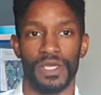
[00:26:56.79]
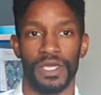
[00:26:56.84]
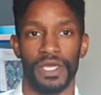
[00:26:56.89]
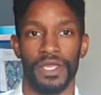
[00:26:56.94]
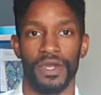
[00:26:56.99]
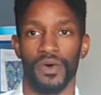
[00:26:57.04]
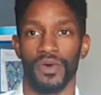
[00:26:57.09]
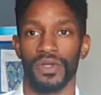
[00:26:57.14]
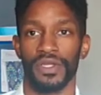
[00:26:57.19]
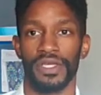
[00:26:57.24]

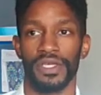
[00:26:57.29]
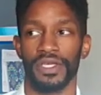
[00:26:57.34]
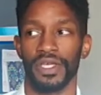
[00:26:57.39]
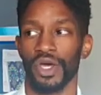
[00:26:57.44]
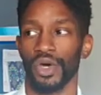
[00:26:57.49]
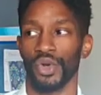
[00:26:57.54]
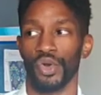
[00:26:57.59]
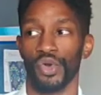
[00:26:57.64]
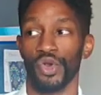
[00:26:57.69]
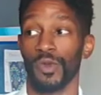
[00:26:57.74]
it only
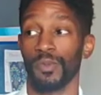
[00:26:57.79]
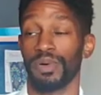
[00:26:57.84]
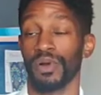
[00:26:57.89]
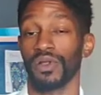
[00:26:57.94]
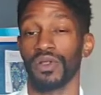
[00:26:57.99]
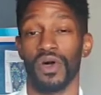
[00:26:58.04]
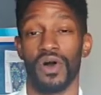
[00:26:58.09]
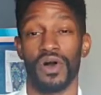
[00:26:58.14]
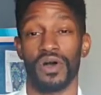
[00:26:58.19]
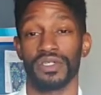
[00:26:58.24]
it only
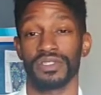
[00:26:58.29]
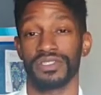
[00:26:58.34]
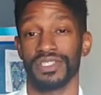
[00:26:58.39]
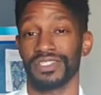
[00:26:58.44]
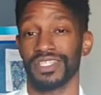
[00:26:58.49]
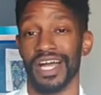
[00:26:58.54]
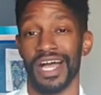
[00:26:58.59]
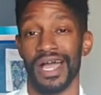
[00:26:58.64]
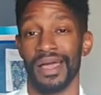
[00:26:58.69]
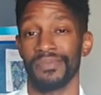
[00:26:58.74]
prolongs the
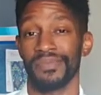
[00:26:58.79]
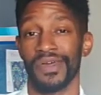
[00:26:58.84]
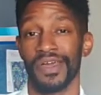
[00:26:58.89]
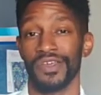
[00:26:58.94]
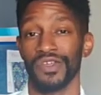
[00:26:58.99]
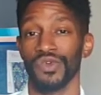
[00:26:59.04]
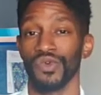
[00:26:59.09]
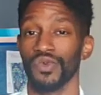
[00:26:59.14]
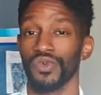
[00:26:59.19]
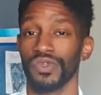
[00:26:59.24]
time that
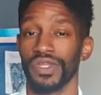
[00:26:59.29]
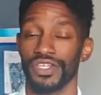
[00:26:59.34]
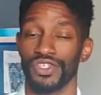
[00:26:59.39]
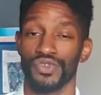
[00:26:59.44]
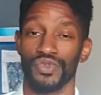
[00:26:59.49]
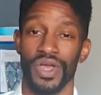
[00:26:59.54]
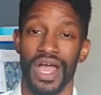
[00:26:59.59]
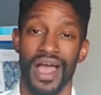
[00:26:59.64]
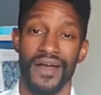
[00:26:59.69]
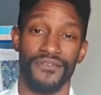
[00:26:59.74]
you that
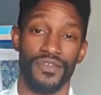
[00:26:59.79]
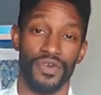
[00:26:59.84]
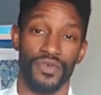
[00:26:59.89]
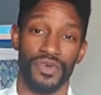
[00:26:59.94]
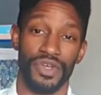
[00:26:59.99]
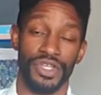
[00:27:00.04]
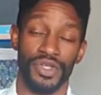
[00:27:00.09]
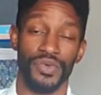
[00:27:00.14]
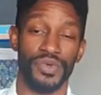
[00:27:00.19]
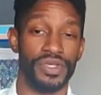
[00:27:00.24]
you have a
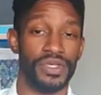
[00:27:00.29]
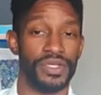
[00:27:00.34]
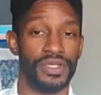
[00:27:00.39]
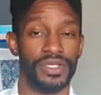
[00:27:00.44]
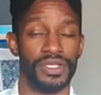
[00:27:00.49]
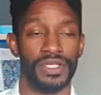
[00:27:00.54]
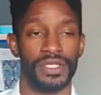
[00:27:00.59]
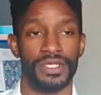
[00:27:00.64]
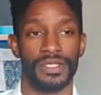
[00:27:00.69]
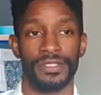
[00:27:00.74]
reunion
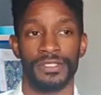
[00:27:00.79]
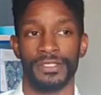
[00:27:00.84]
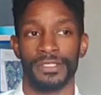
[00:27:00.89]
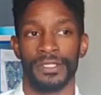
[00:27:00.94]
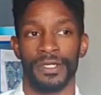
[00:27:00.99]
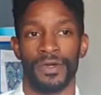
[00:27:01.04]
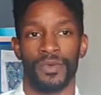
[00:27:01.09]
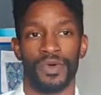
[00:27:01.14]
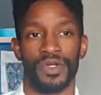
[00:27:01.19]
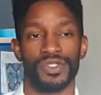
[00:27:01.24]

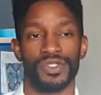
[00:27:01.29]
with